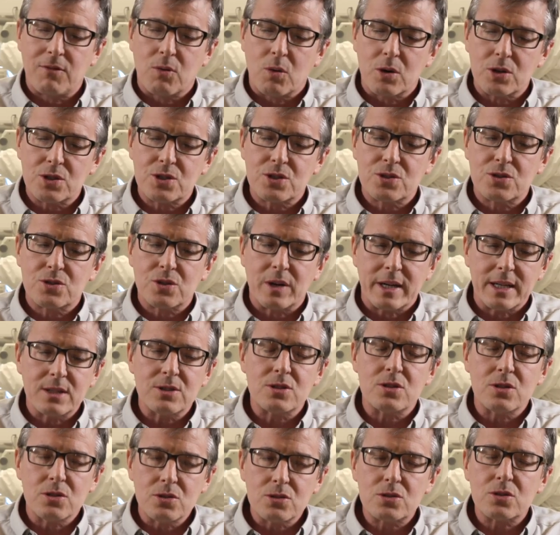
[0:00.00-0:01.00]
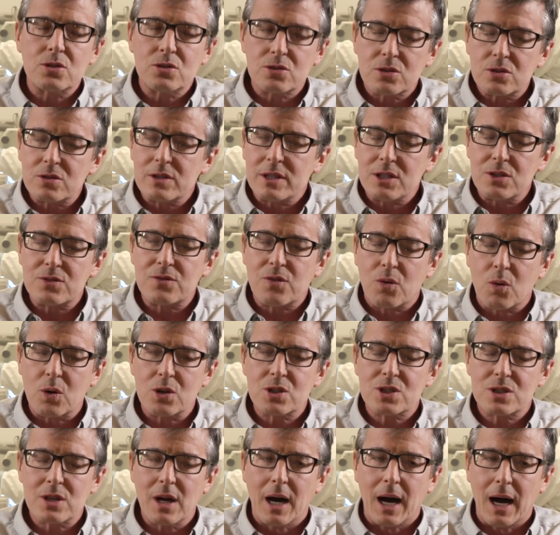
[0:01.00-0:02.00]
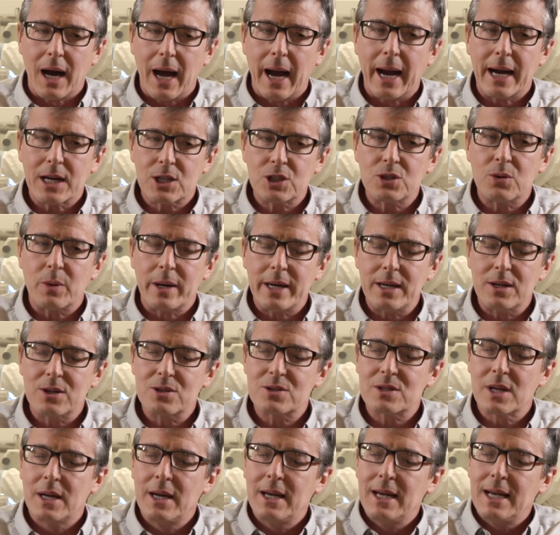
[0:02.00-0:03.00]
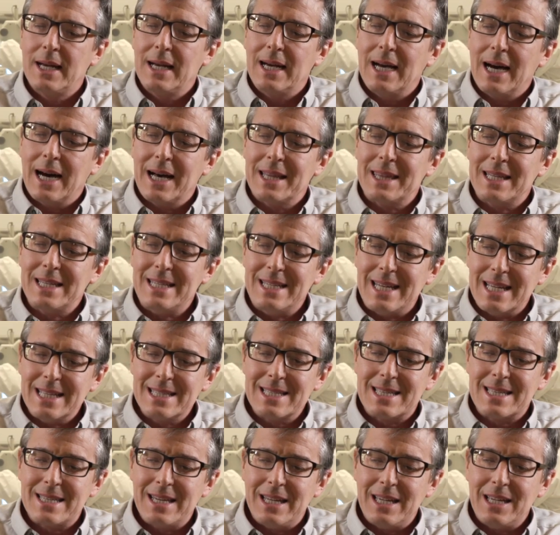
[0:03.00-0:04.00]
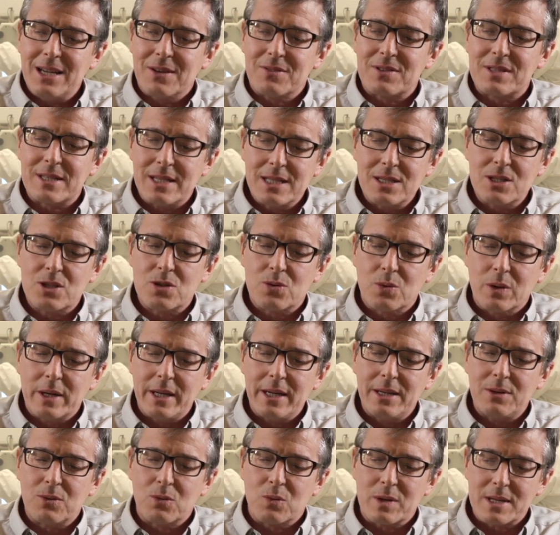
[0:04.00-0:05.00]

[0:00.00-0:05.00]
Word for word: force transducers or these force uh, actuators. Uh, the density of sensory